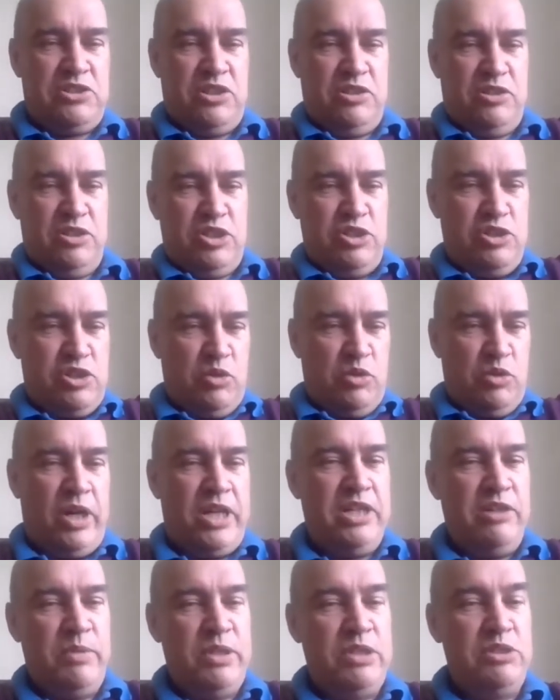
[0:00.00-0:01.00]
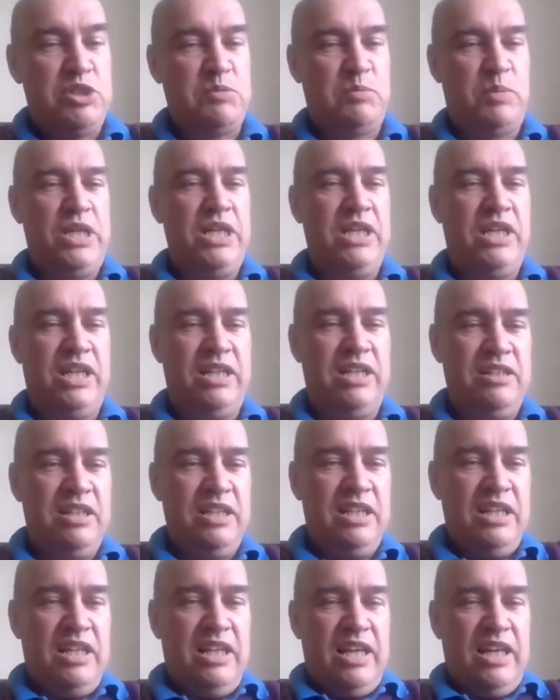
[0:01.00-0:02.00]
And just the way you've been speaking
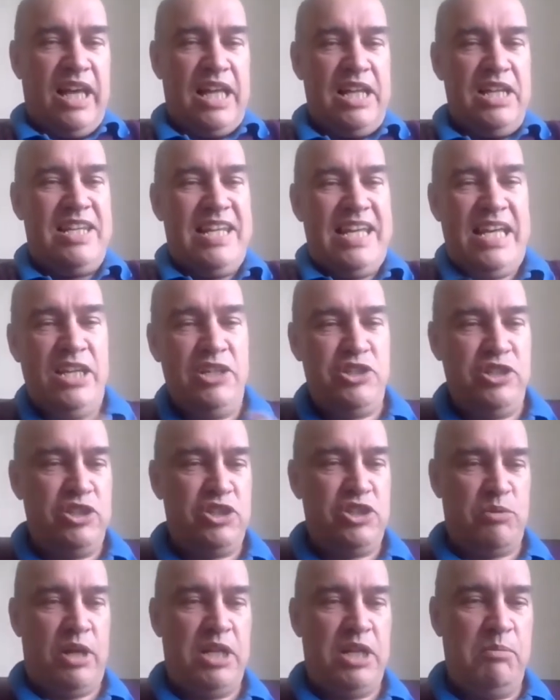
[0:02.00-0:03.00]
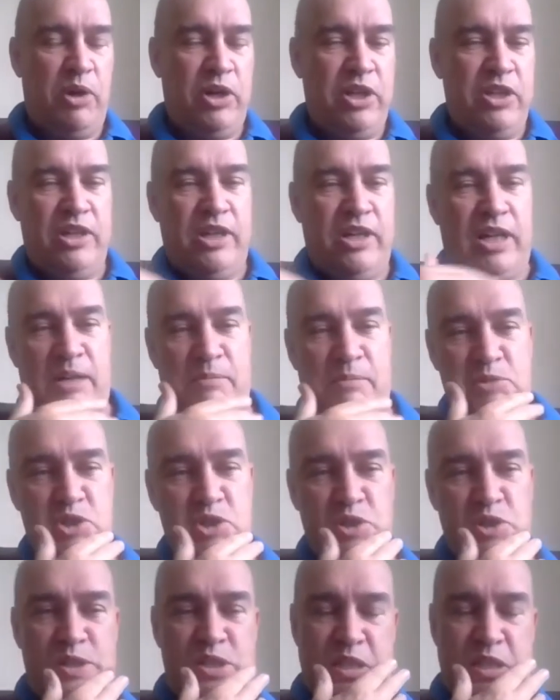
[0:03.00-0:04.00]
endears you to anybody that I'm
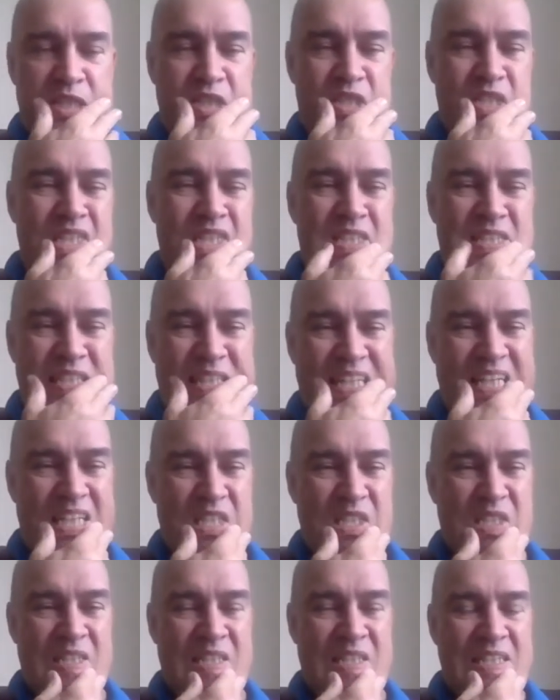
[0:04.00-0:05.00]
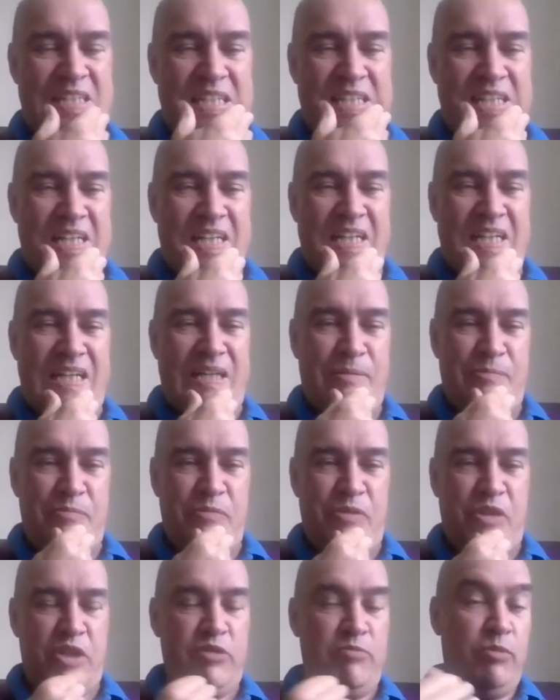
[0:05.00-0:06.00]
sure is listening to this.
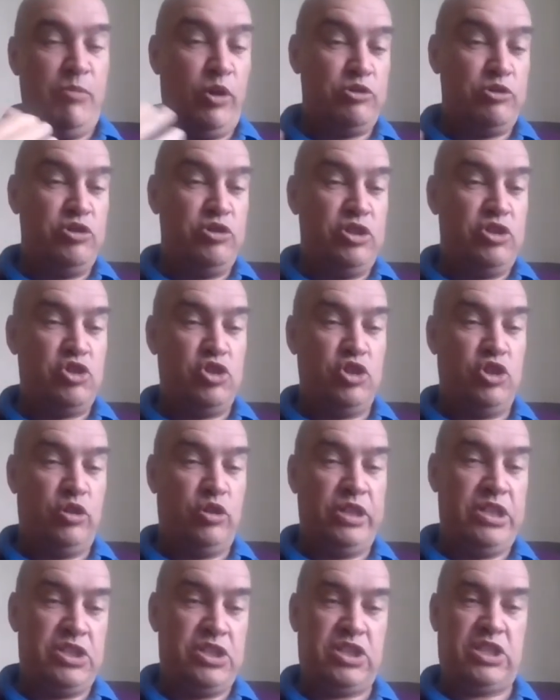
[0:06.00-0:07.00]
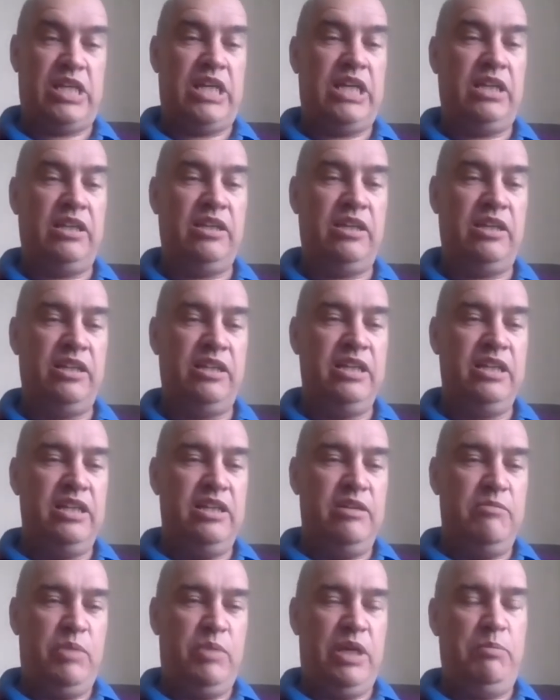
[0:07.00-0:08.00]
The most notorious thing that
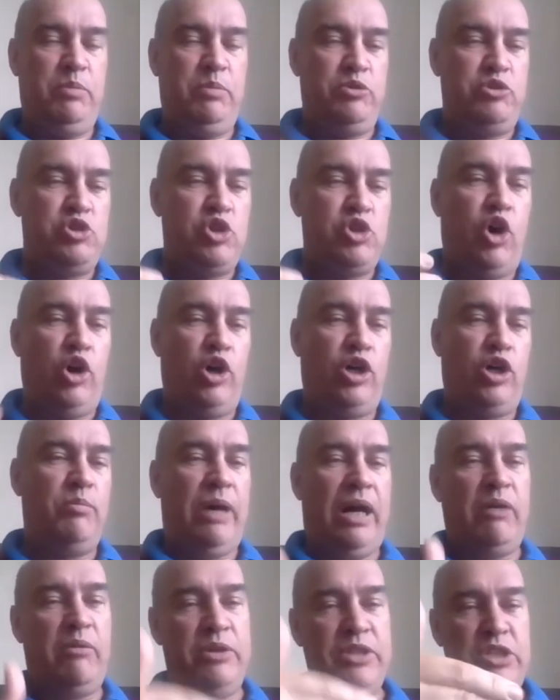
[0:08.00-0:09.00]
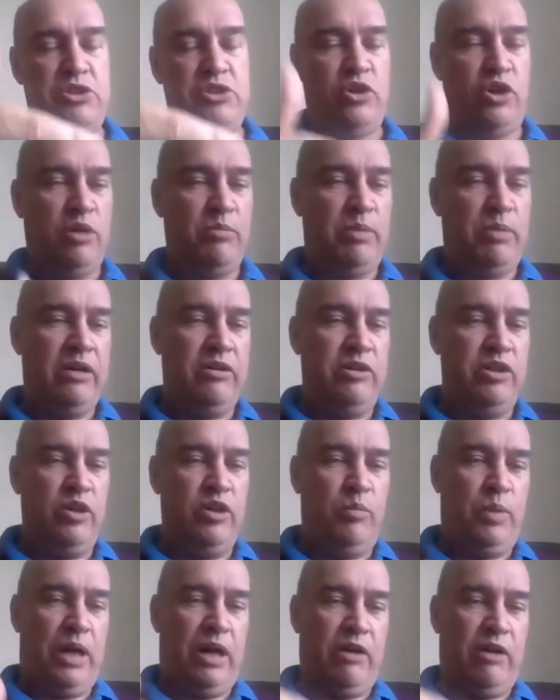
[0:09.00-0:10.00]
people talk about when they talk about you,
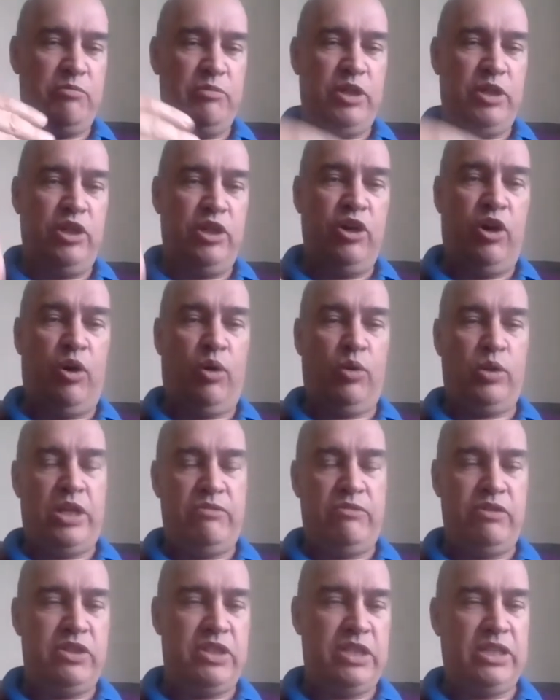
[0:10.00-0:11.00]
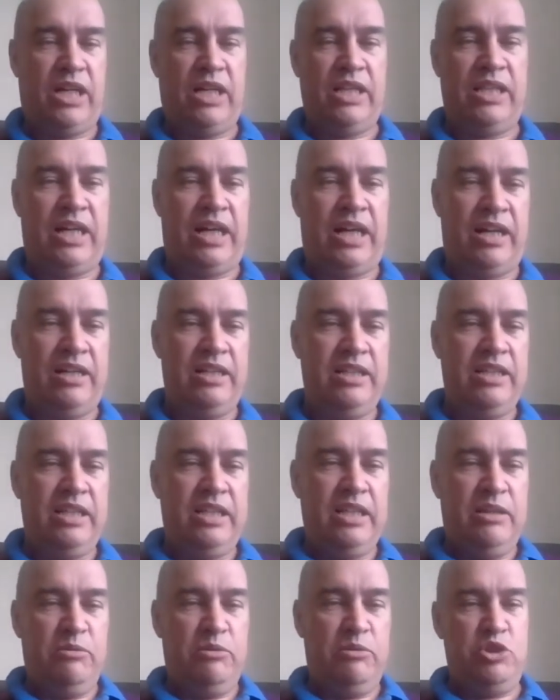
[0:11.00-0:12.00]
apart from the goal and everything like that,
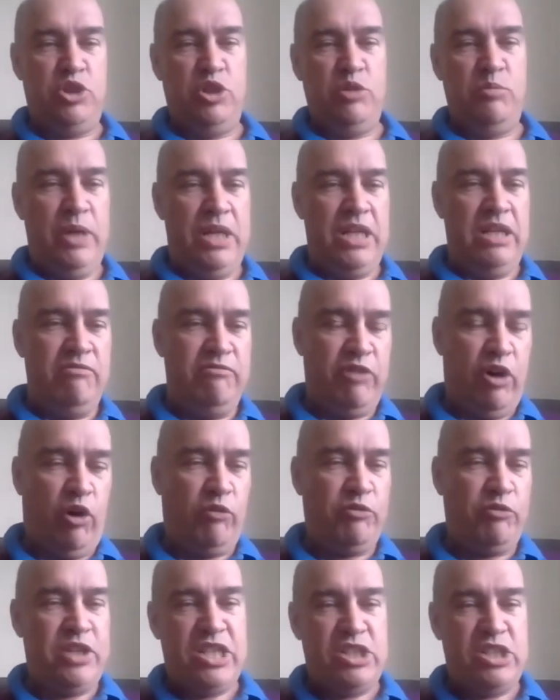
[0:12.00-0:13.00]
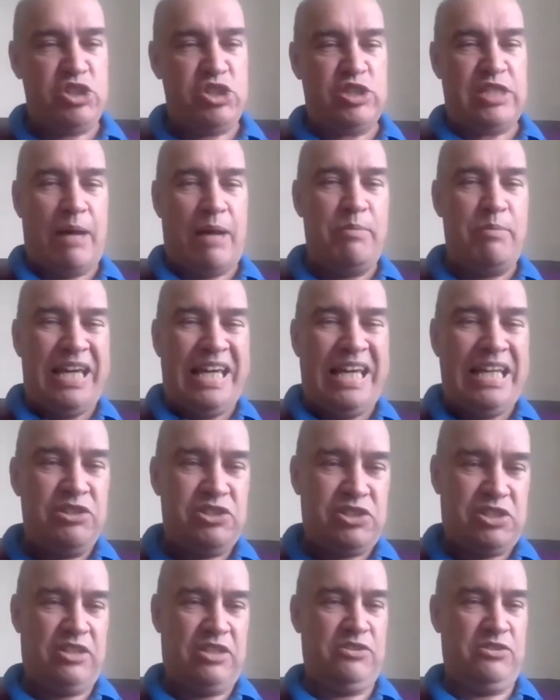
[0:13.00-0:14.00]
was you've been involved in a stabbing
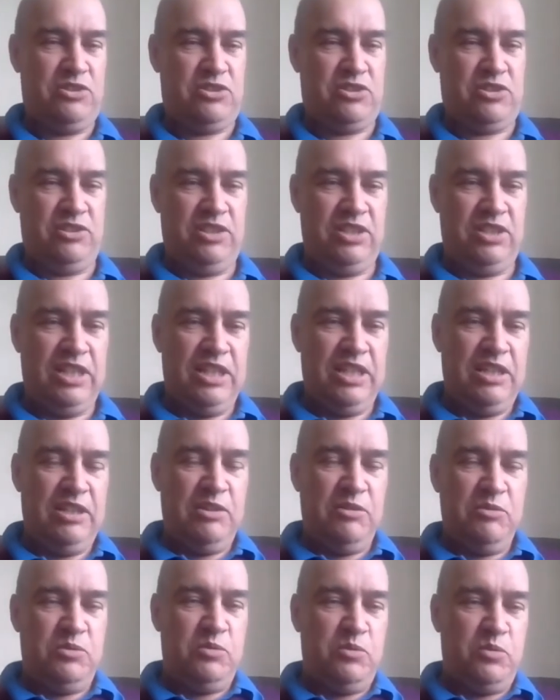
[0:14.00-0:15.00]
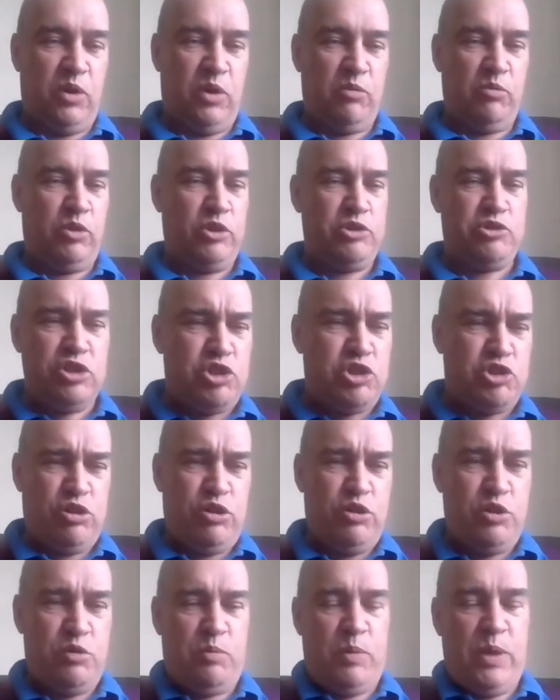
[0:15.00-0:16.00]
incident. What's the
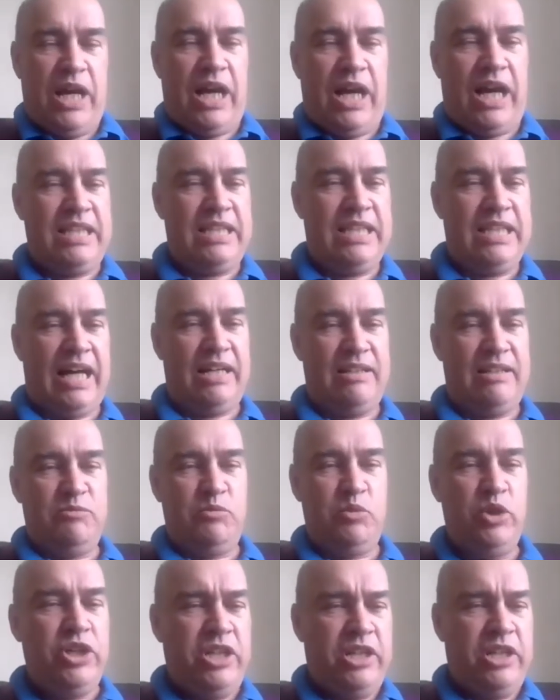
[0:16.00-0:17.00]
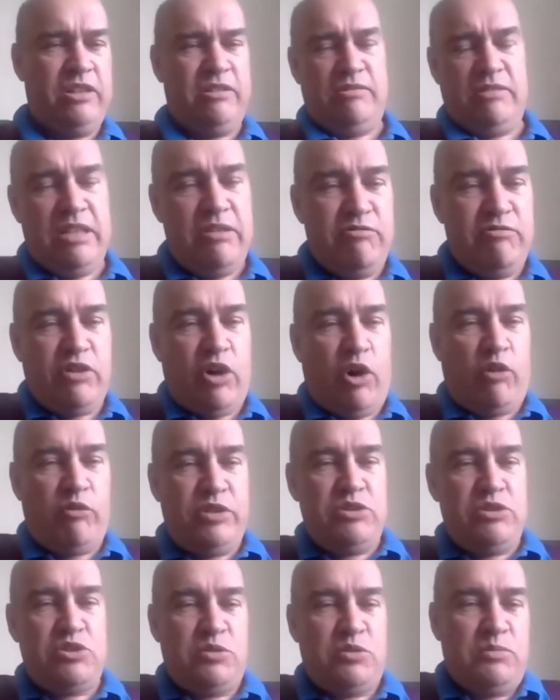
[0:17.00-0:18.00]
truth behind that? Were you involved
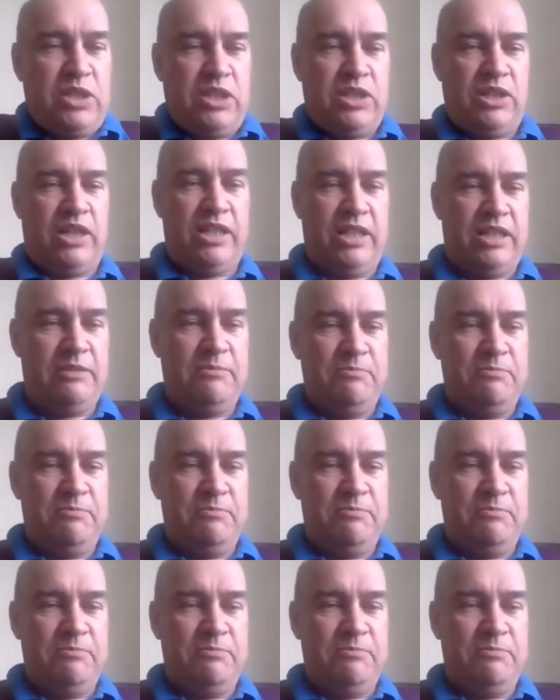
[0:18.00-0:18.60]
in something like that?